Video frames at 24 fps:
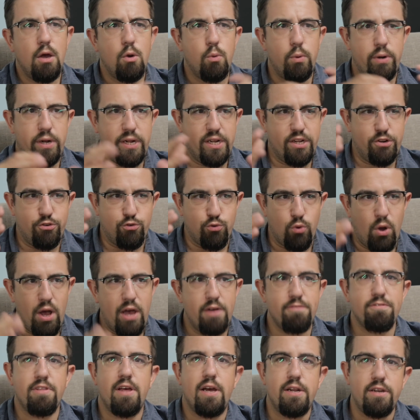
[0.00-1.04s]
We need to
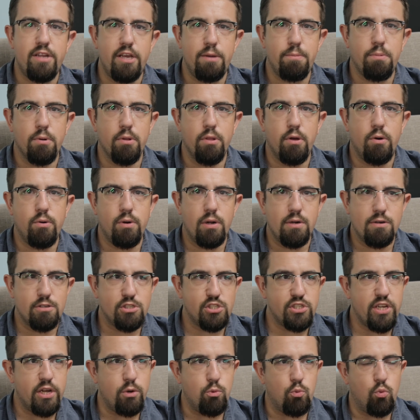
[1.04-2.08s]
drive that deeper though and
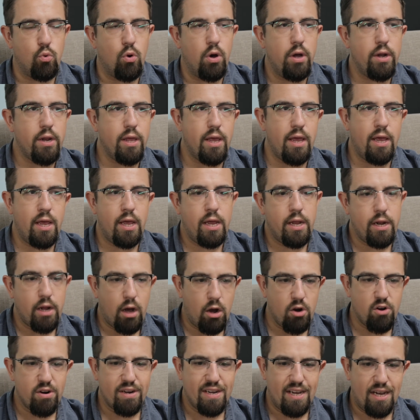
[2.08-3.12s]
understand what in
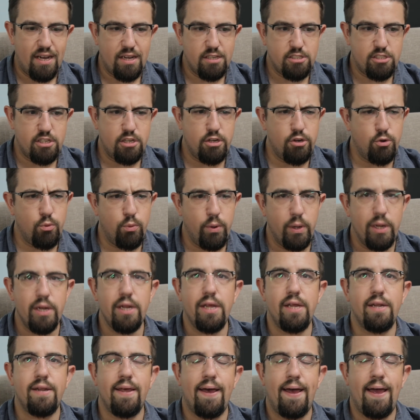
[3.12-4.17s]
our content do we
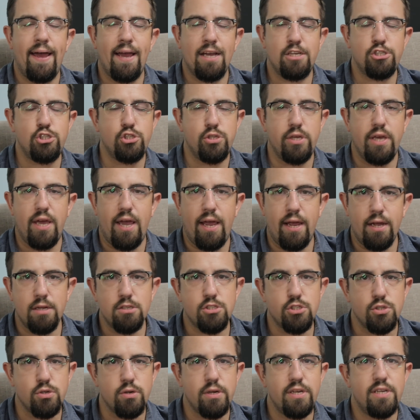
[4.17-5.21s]
need to actually
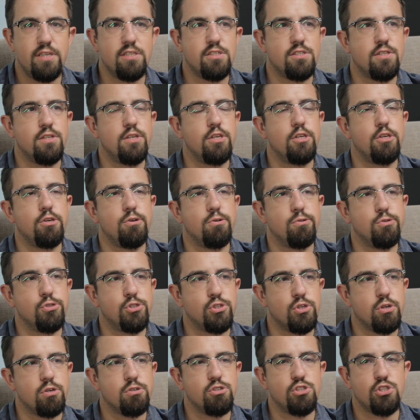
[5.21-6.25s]
answer. Is the
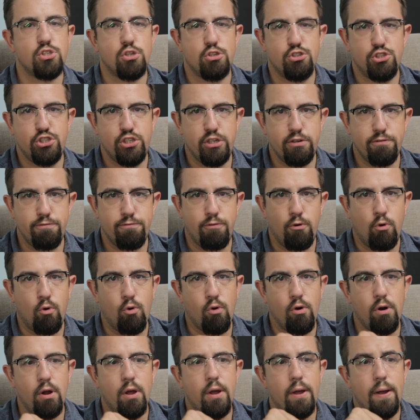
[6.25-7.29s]
user searching
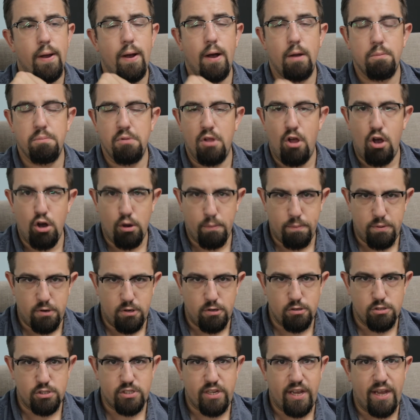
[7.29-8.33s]
for a blog
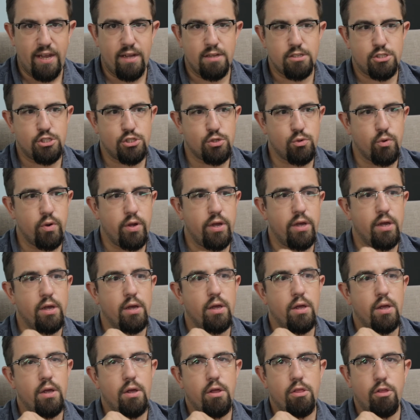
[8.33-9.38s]
post, answering
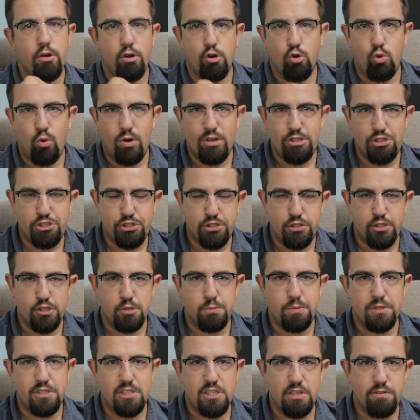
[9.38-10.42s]
their question
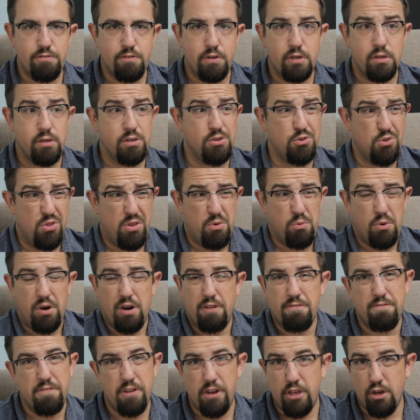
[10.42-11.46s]
specifically? Do they
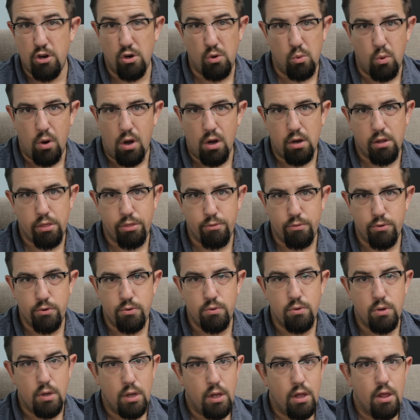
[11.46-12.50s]
want a video
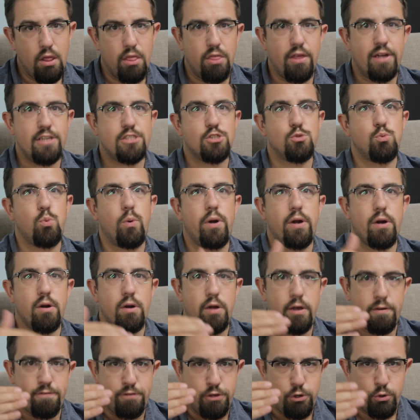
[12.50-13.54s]
walkthrough? That's
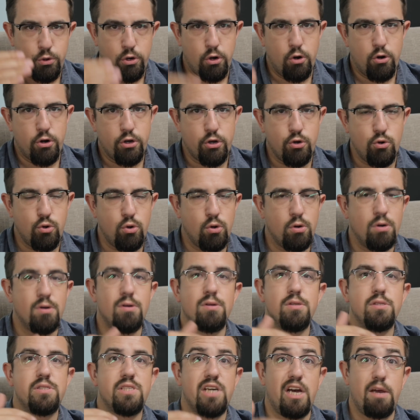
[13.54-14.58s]
where if you go to
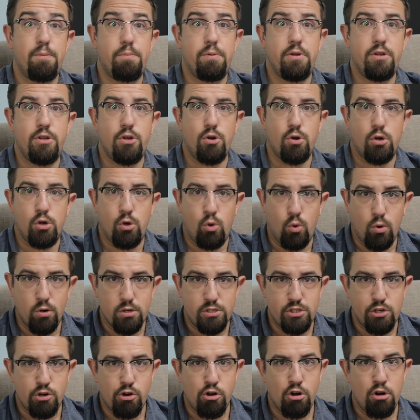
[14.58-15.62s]
Google, type in your
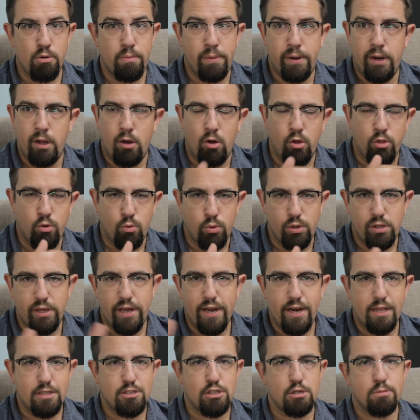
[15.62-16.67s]
core term and all the
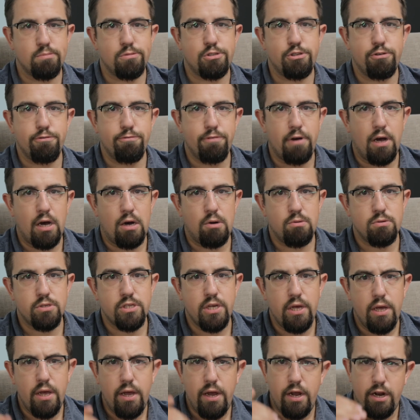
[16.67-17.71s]
related terms you
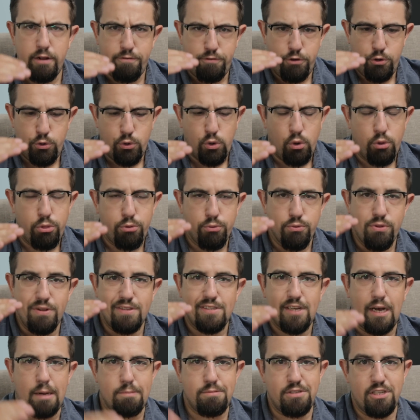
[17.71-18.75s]
found, and if you go through the
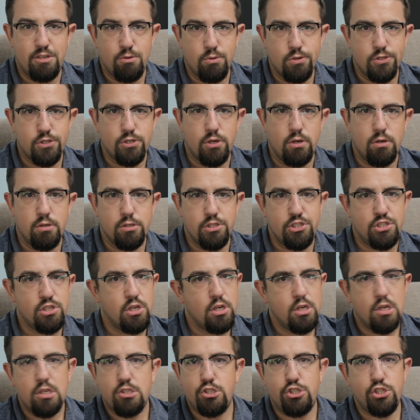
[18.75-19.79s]
top 10
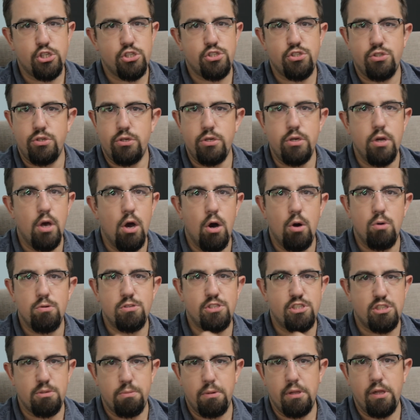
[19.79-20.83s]
results, just
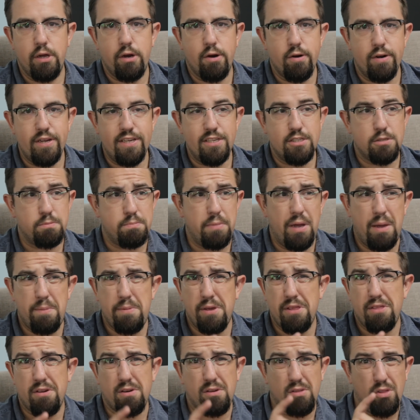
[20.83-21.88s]
note similarities.
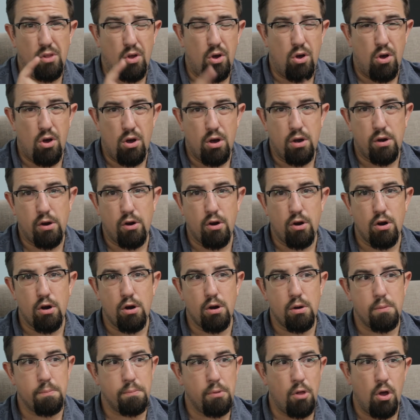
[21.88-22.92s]
Maybe they're
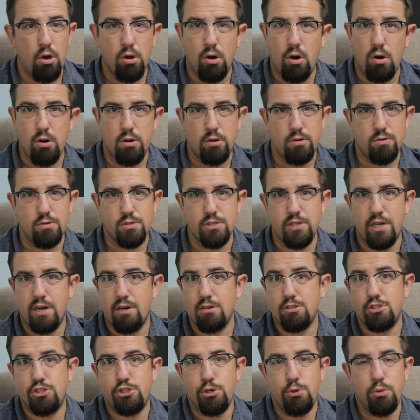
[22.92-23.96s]
longer blog articles that
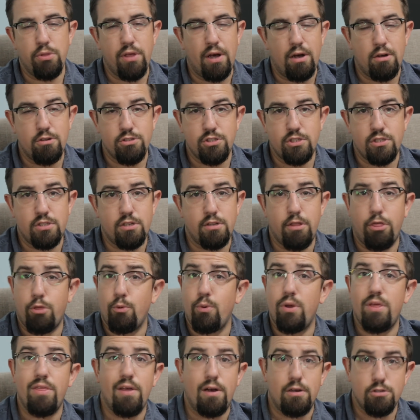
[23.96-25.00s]
are 2,000 to
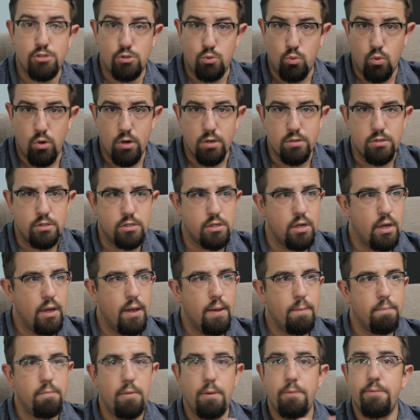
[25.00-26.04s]
3,000 words.
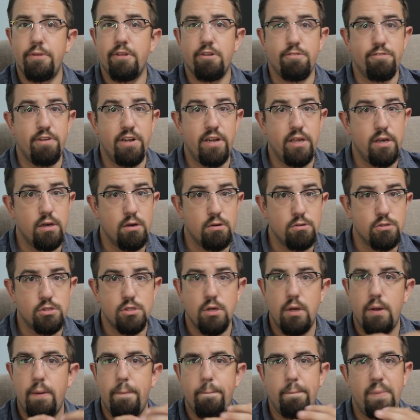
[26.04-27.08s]
Maybe they're
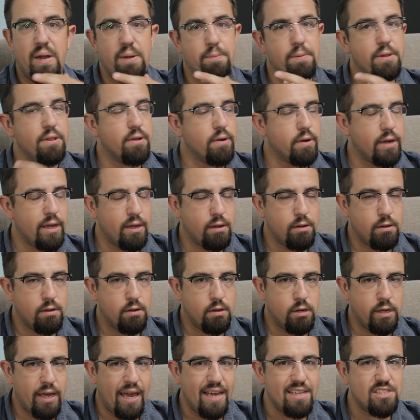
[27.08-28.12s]
videos. Maybe they're
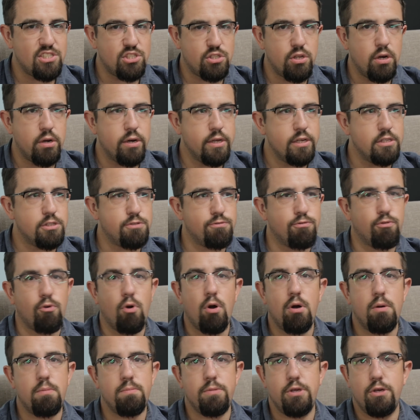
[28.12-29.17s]
case studies
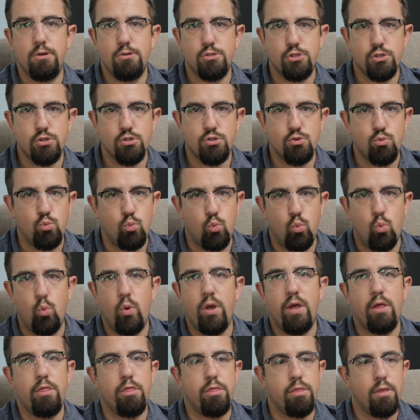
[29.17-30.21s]
from users
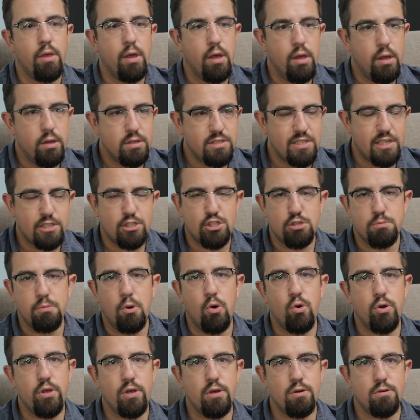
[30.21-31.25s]
with
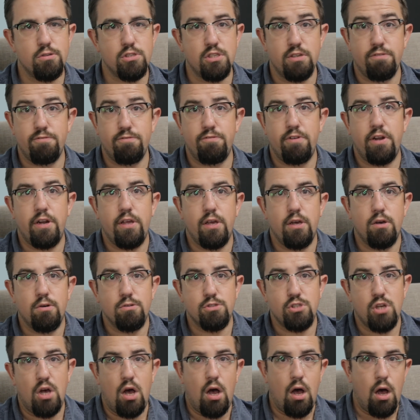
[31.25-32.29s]
testimonials and
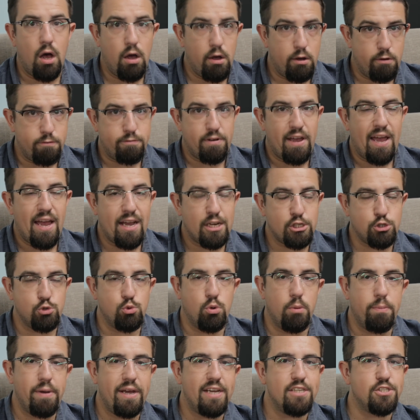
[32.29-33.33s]
videos of
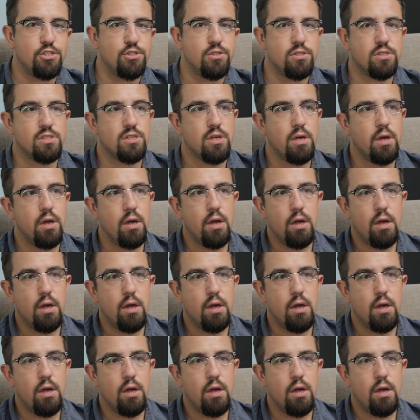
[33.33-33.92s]
actual patients.